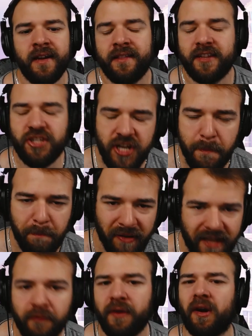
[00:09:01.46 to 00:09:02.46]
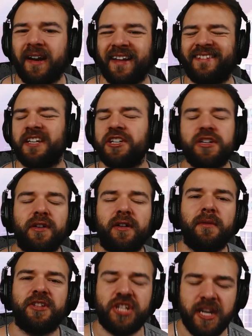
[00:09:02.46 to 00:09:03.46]
The cheap play, we want
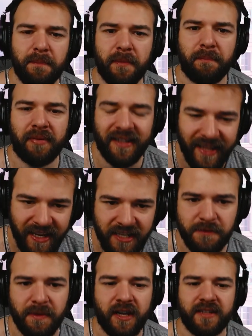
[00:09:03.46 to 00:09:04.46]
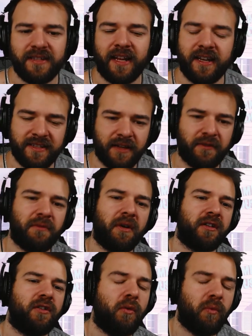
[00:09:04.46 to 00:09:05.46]
additional cheap plays because, like I said, we
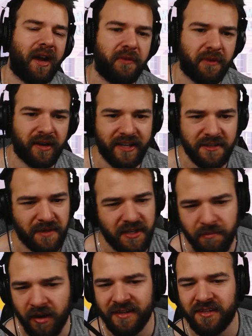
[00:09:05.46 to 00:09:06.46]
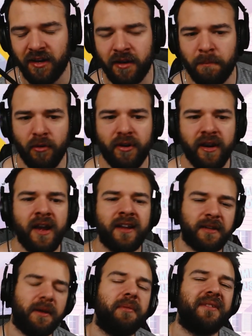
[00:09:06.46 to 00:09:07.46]
want to go wide. We want to get as many bodies on board
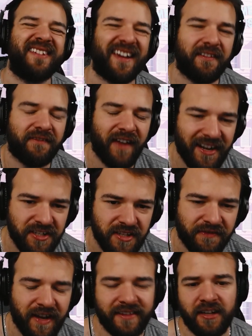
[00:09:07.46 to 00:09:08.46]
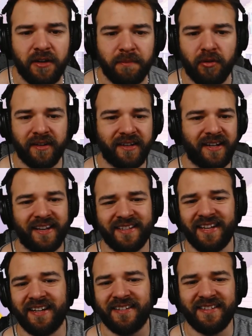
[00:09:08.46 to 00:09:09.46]
to be able to take advantage of the fact that our opponent
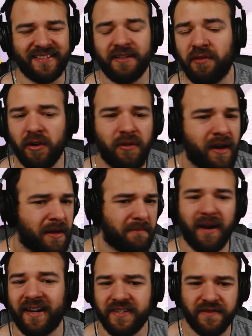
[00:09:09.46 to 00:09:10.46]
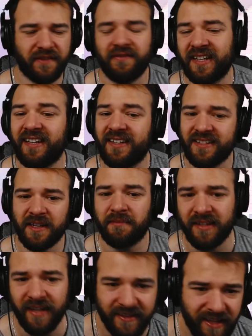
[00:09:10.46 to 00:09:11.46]
is at 0, minus 15,
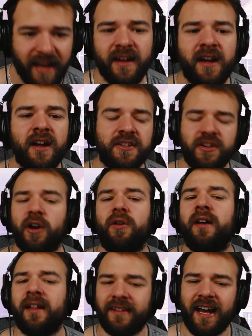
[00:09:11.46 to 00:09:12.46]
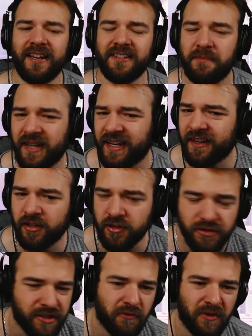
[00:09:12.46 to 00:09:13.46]
something like that. So last minute
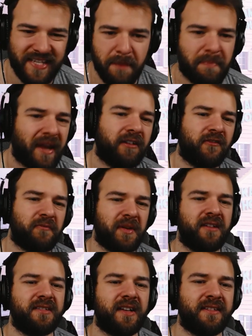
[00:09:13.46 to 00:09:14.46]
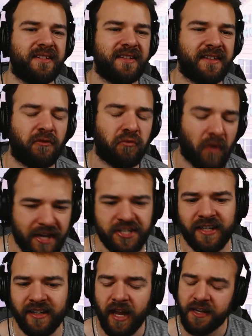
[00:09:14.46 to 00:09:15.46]
inclusion was a pair of Beerus Unceasing Rage,
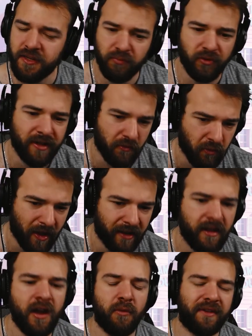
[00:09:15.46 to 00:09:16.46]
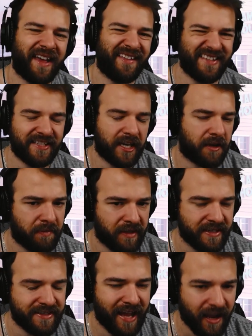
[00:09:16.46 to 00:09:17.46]
and it lines up really well with how this deck
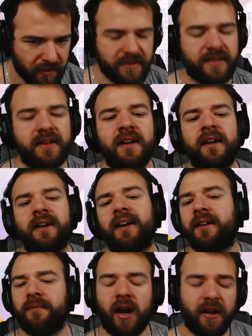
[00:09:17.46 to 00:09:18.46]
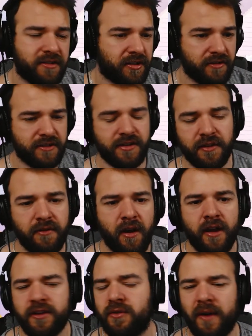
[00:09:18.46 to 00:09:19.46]
plays out. On turn 2,
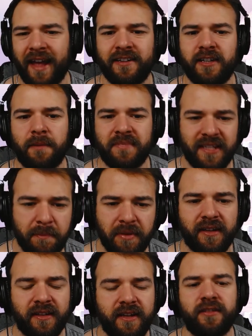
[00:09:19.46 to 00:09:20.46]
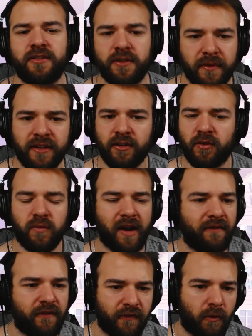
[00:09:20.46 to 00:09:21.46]
you end up typically doing your
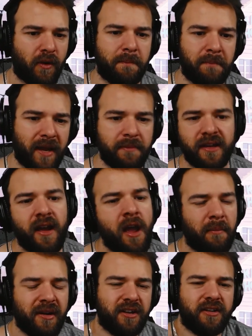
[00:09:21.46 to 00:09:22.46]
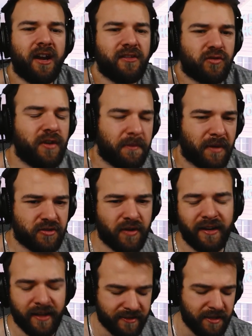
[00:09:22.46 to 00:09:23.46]
arrival for 1 baby, but you're not doing much, right?